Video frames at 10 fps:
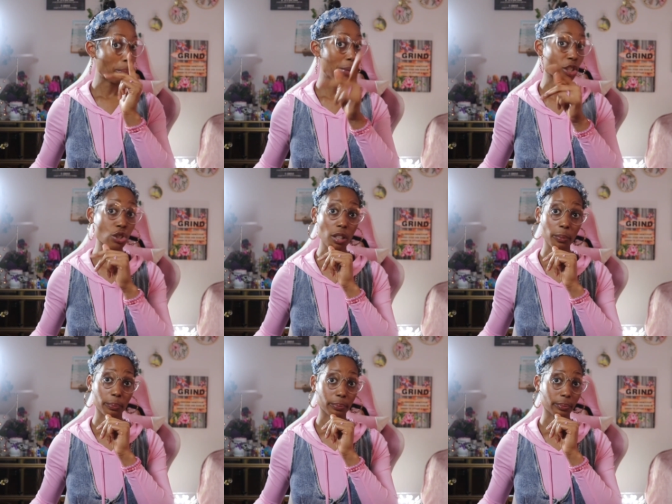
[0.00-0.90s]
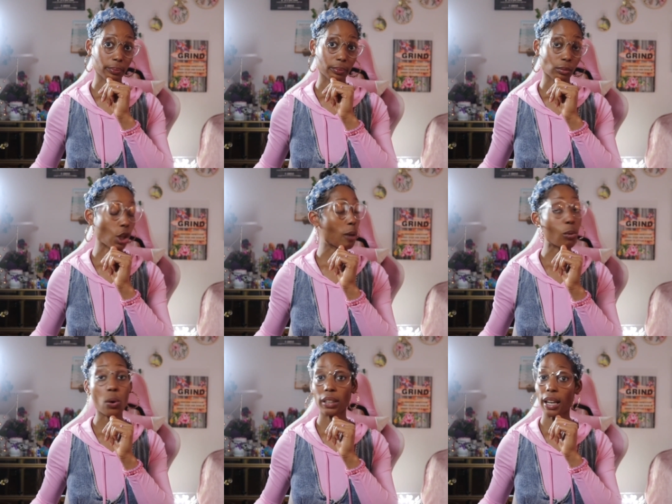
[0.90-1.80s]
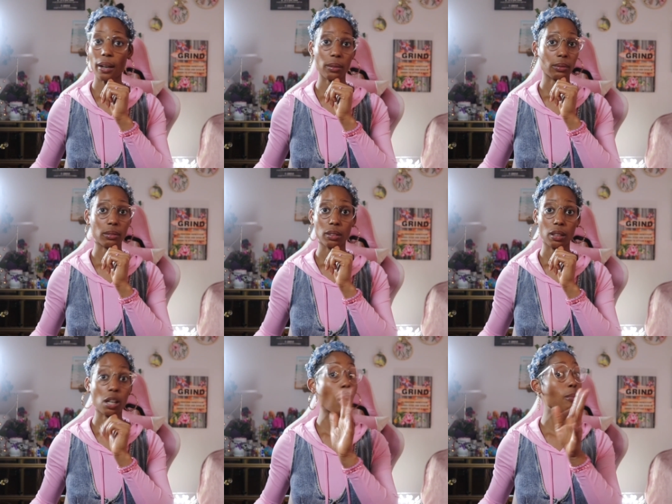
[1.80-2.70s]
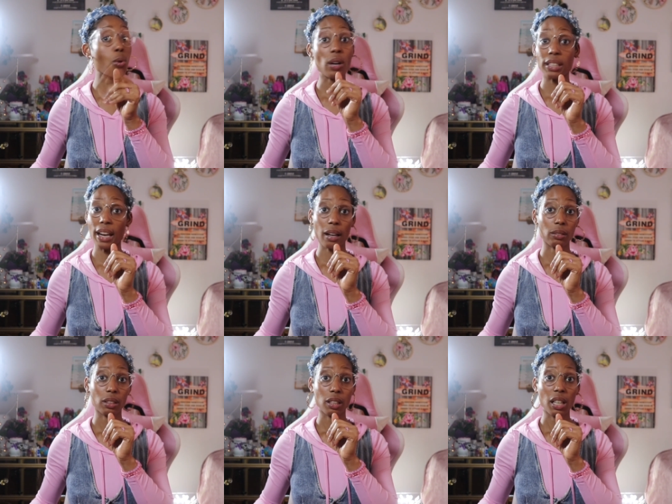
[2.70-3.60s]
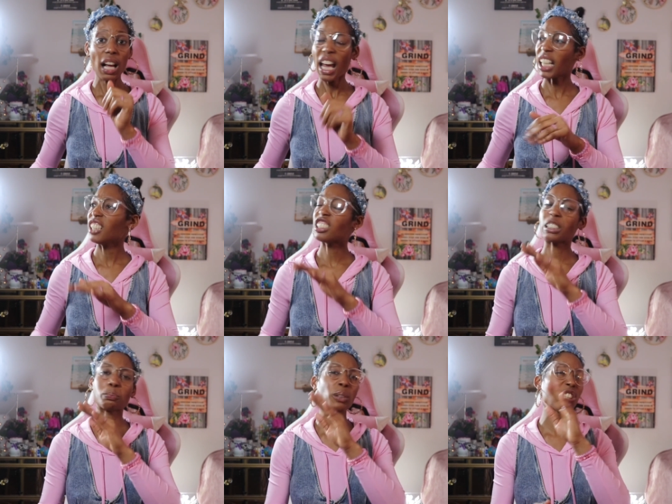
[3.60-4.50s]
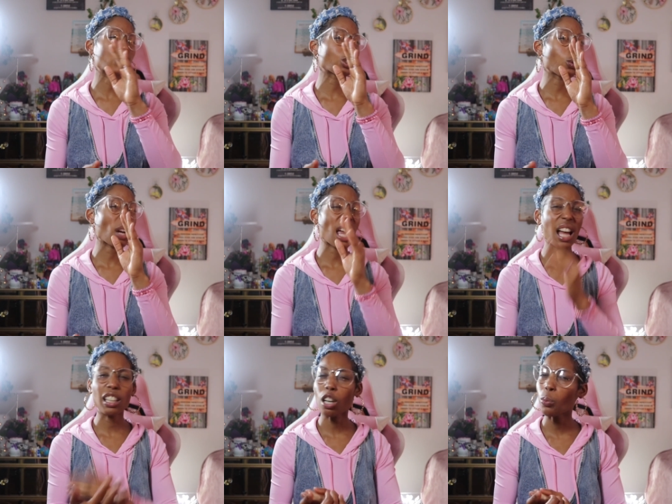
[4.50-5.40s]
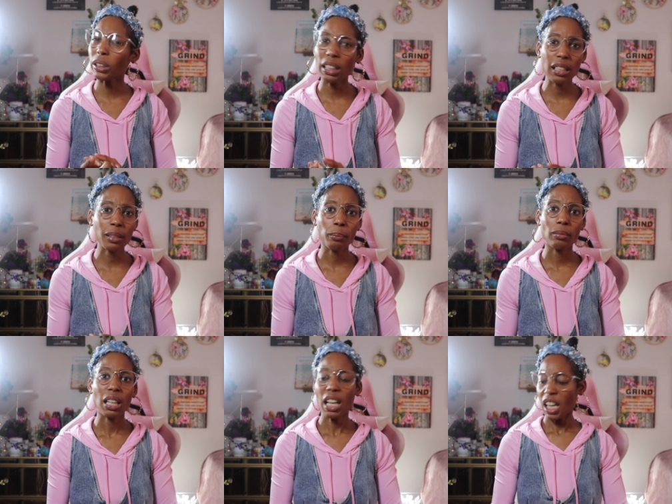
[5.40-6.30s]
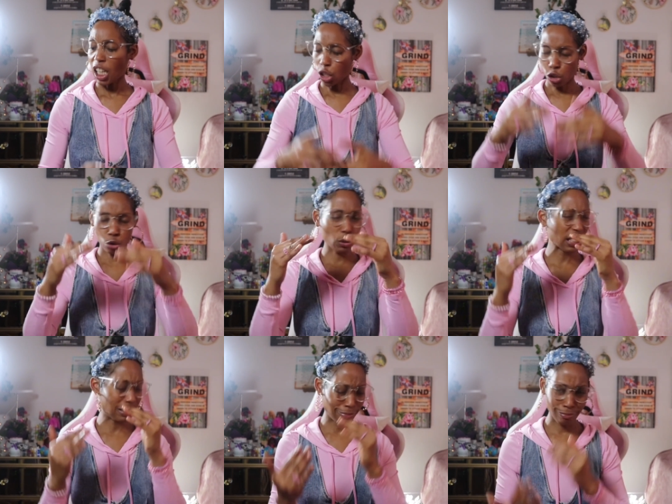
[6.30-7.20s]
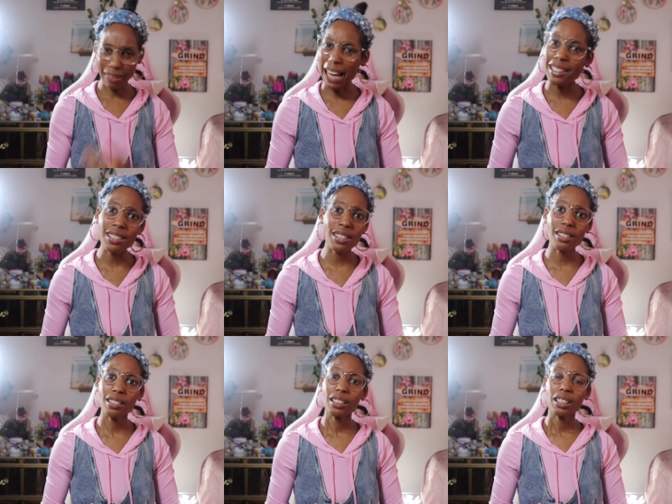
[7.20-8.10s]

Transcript: Bishop, come on now. Come on now. And he speaks so eloquently he dressed nice.